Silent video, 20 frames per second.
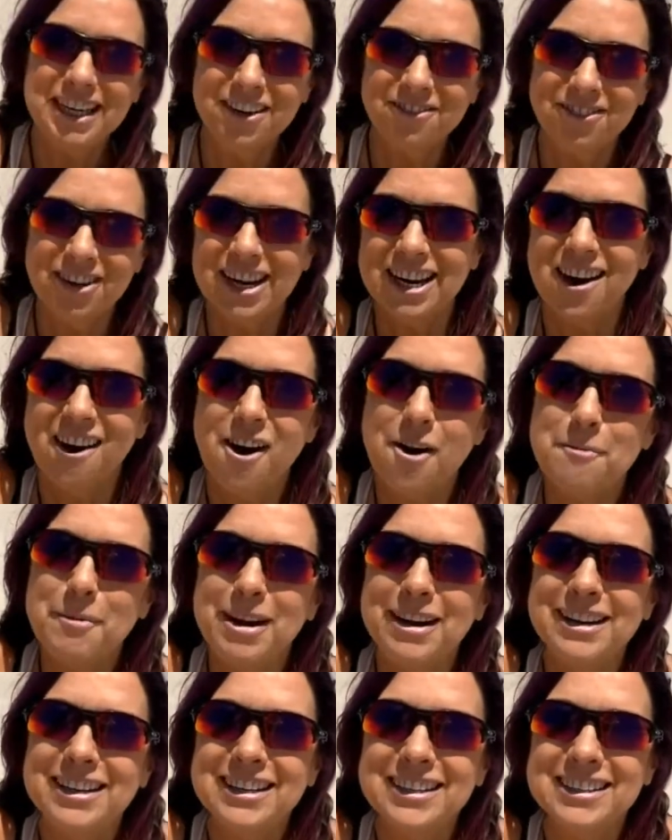TV on
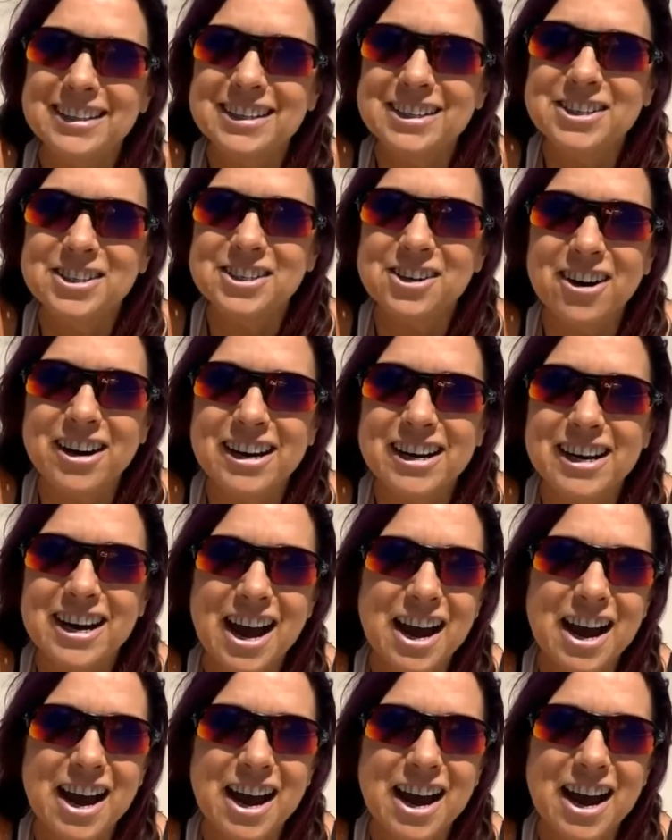my healing journey.